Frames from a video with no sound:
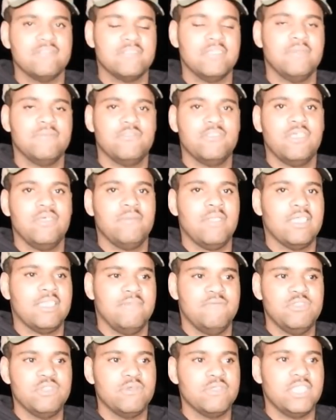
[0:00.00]
and thumbs up. Like
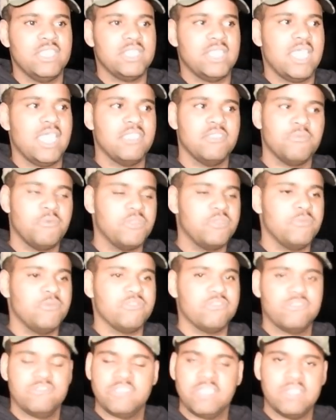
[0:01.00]
if you don't get that, you're pretty
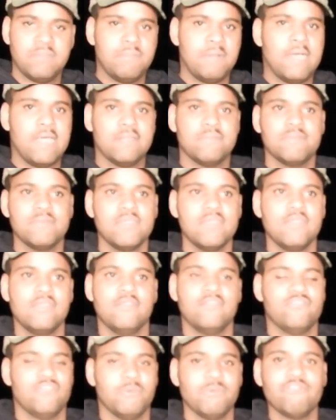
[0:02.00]
much gonna stay at the bottom.
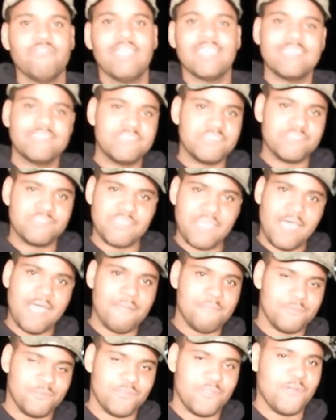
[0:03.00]
So we're trying to get to the
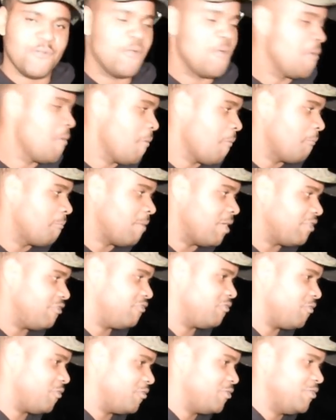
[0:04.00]
top. So make
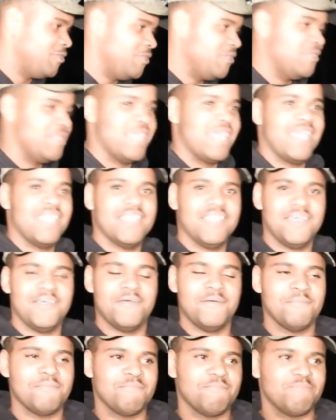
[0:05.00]
sure you do that.
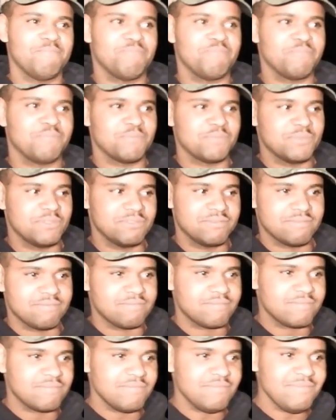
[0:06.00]
Um,
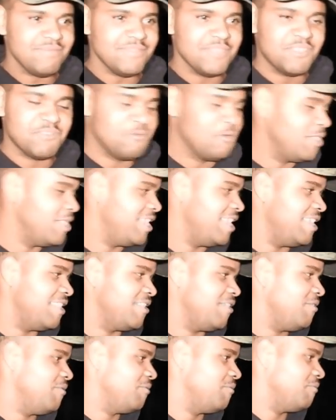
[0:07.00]
that's really it
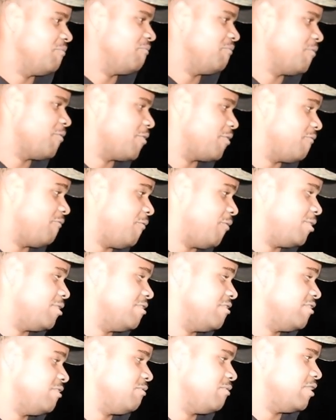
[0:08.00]
though. 404.
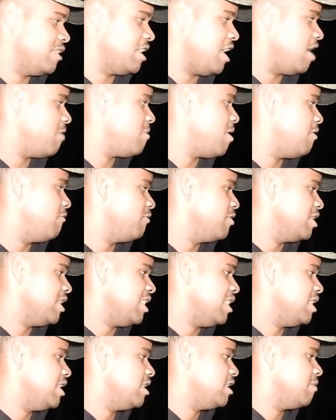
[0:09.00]
This it came out really
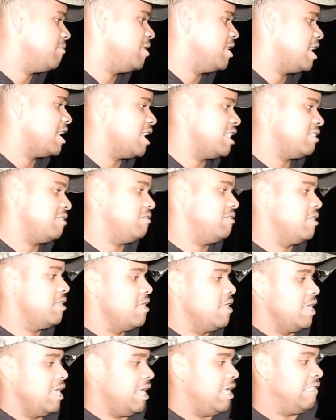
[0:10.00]
clean. I mean, I got the
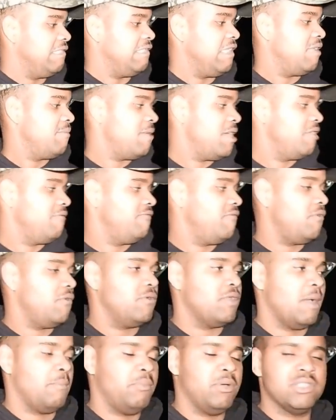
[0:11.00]
intake
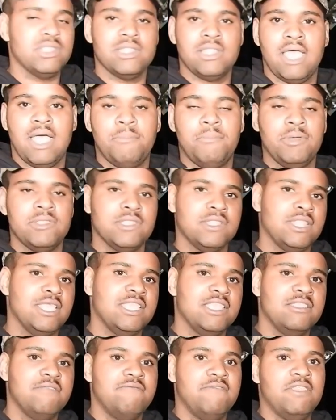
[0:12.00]
manifold. I put the I put the
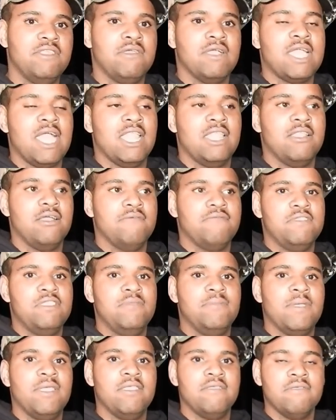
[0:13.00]
link in the video. I got it off
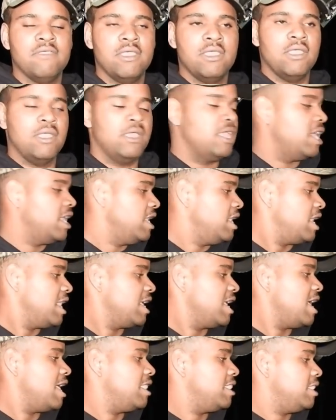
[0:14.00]
eBay, and then I
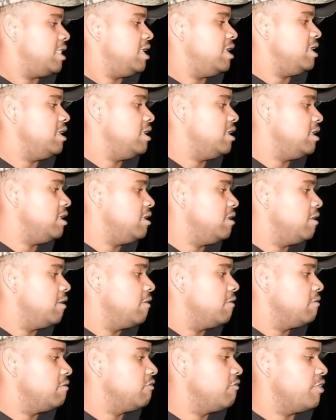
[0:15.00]
got the
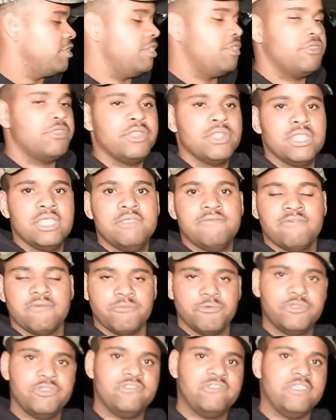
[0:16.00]
grid heater delete from
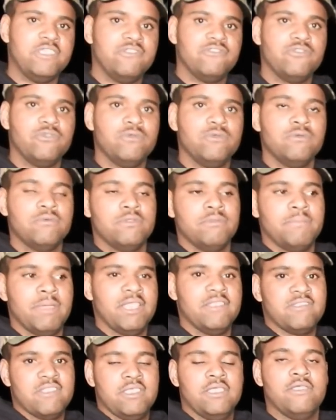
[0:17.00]
Rudy's Diesel,
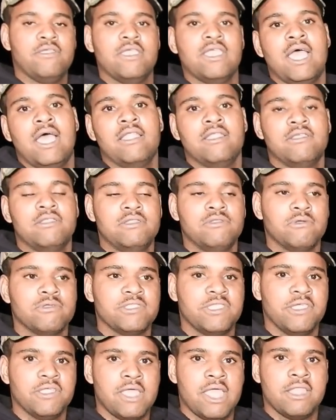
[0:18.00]
based here out of
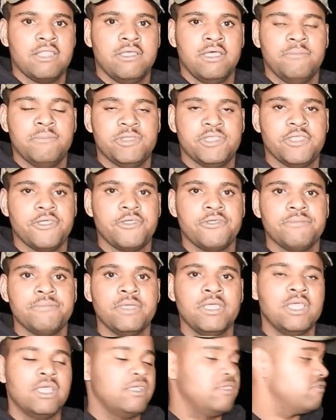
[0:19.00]
North Carolina, up in Durham.
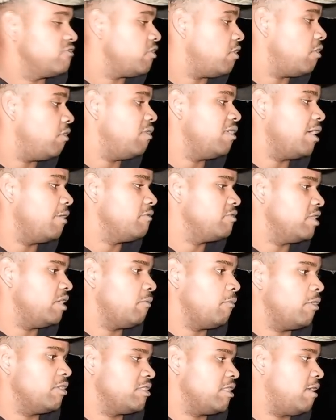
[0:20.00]
So
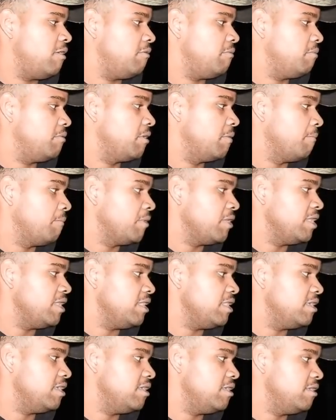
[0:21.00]
everything worked out
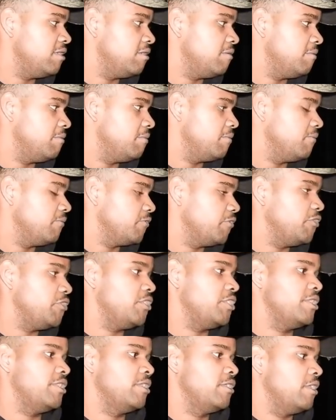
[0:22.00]
completely
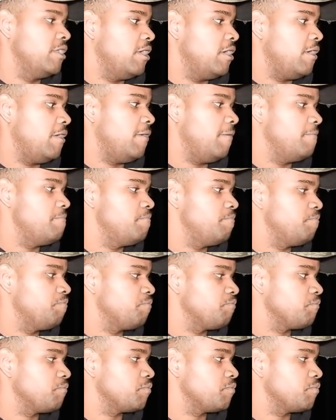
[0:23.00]
good. Um,